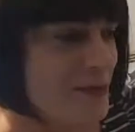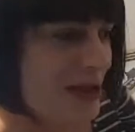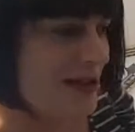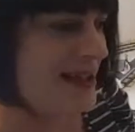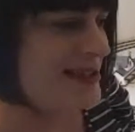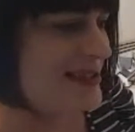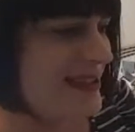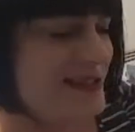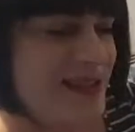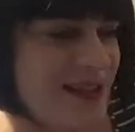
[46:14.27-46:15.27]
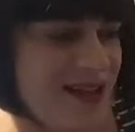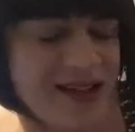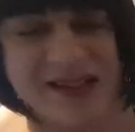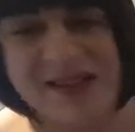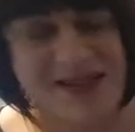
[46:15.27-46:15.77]
but like I said,
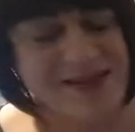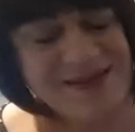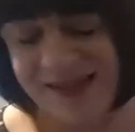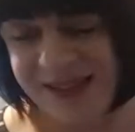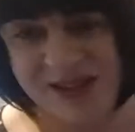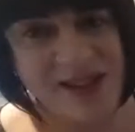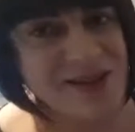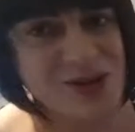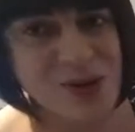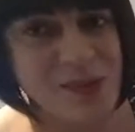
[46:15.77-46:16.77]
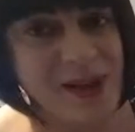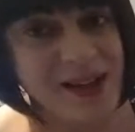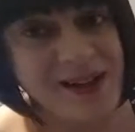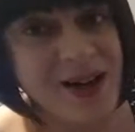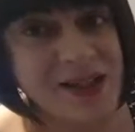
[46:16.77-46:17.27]
this year is all a bit
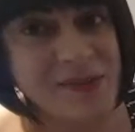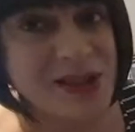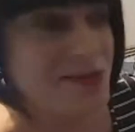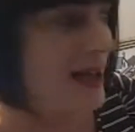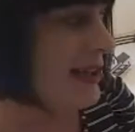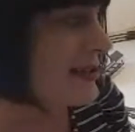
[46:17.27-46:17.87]
kind of mishmash,